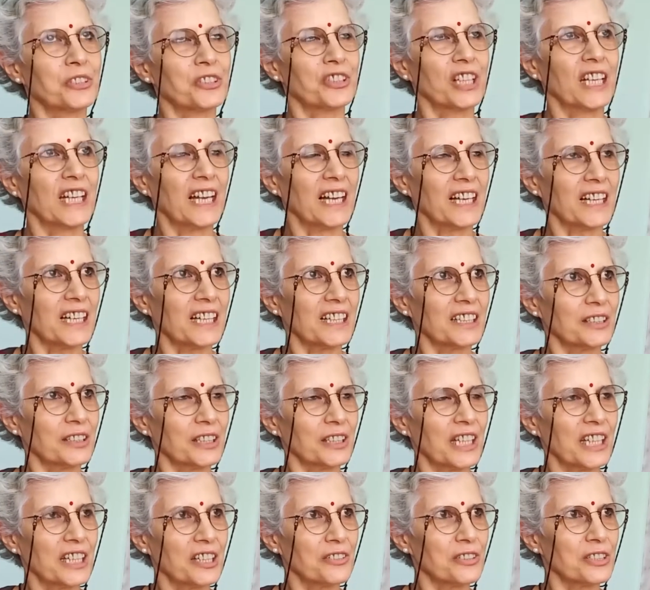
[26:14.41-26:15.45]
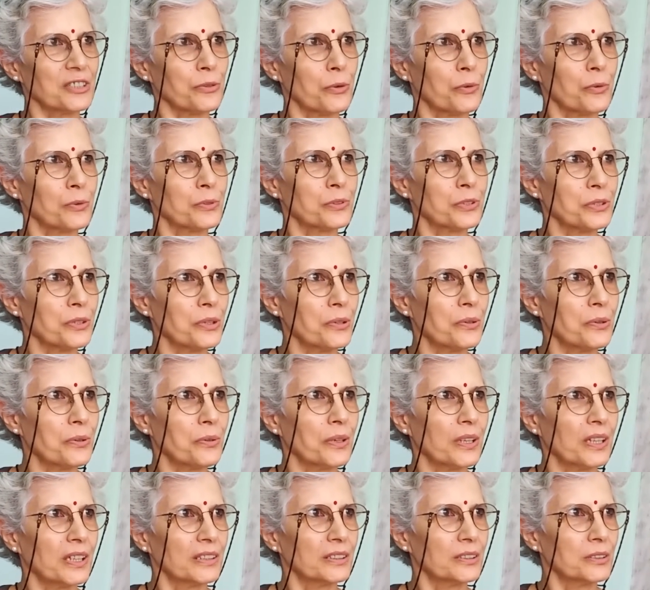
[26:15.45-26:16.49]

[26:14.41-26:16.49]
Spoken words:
Sri Lanka, there is also,